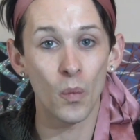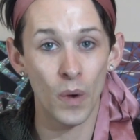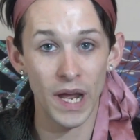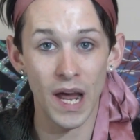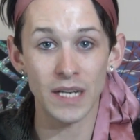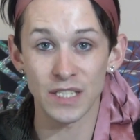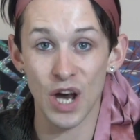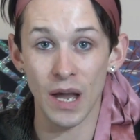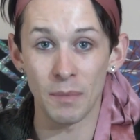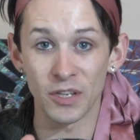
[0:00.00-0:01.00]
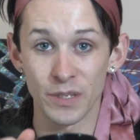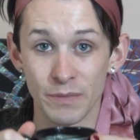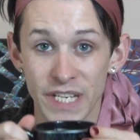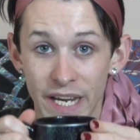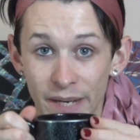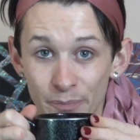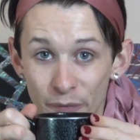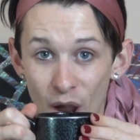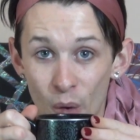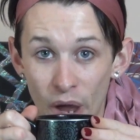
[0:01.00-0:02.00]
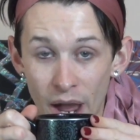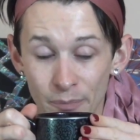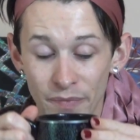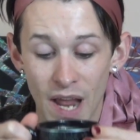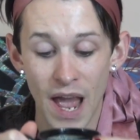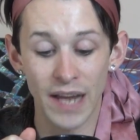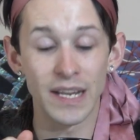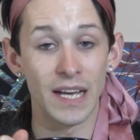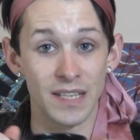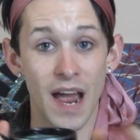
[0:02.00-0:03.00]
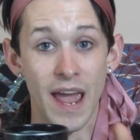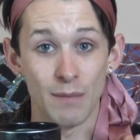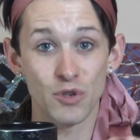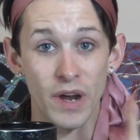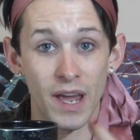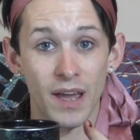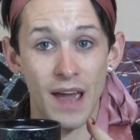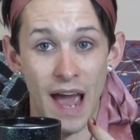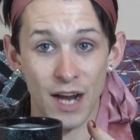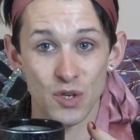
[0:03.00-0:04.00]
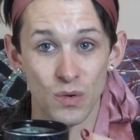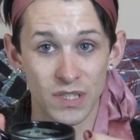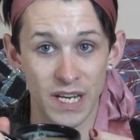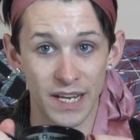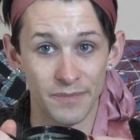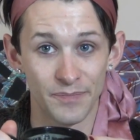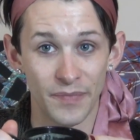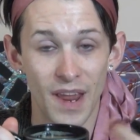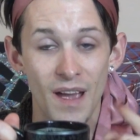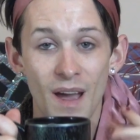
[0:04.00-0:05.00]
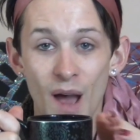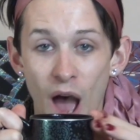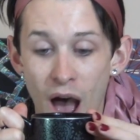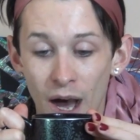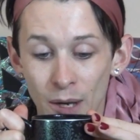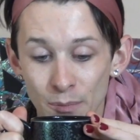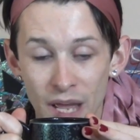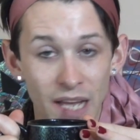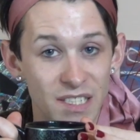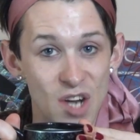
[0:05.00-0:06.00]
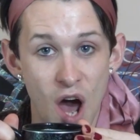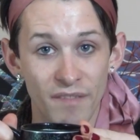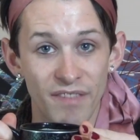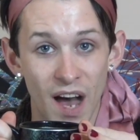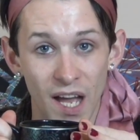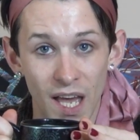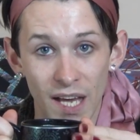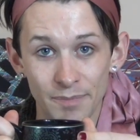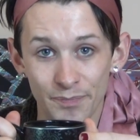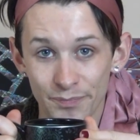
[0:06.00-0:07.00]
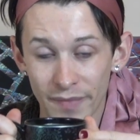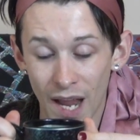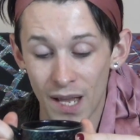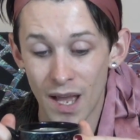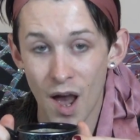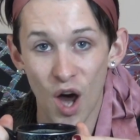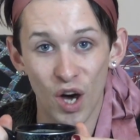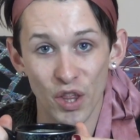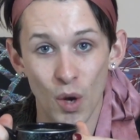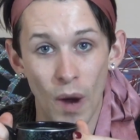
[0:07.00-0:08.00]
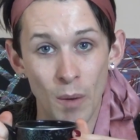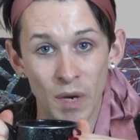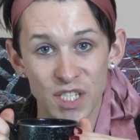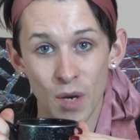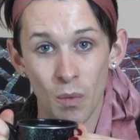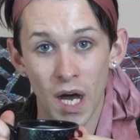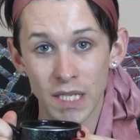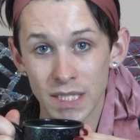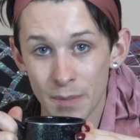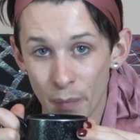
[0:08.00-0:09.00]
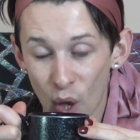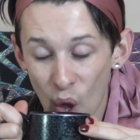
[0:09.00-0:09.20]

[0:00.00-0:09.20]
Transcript: we gotta talk about some tea, okay? And yes, I am drinking actual tea. Um, it's not vodka, although I wish it was.